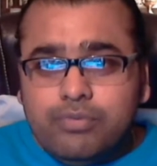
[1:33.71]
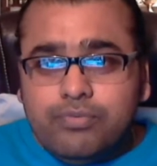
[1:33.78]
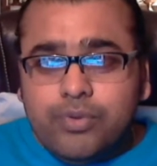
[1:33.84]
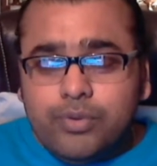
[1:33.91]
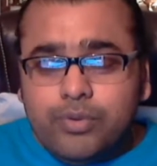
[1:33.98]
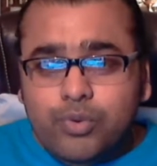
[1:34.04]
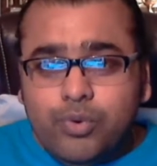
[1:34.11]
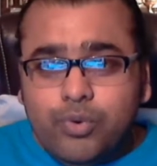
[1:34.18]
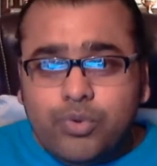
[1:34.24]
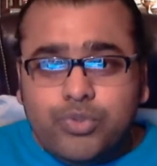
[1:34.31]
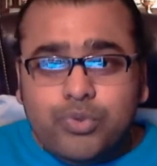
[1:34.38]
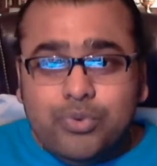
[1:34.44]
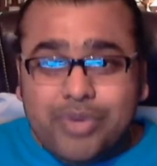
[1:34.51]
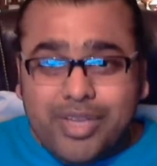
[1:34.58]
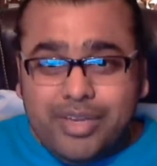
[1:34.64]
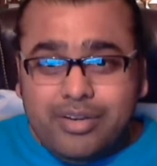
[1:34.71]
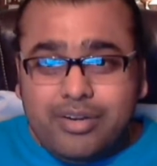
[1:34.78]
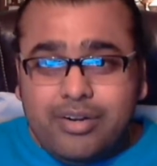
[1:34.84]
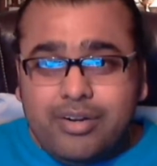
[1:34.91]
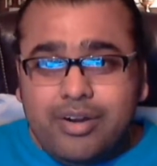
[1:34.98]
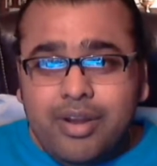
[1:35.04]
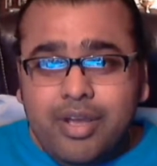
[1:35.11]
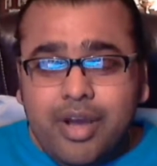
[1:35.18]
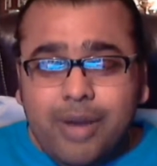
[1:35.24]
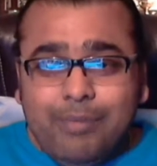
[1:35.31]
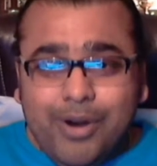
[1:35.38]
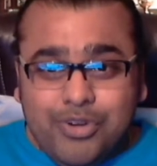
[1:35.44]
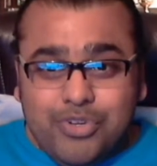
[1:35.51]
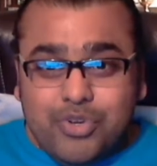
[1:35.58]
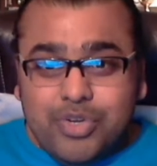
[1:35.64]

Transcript: for those who care about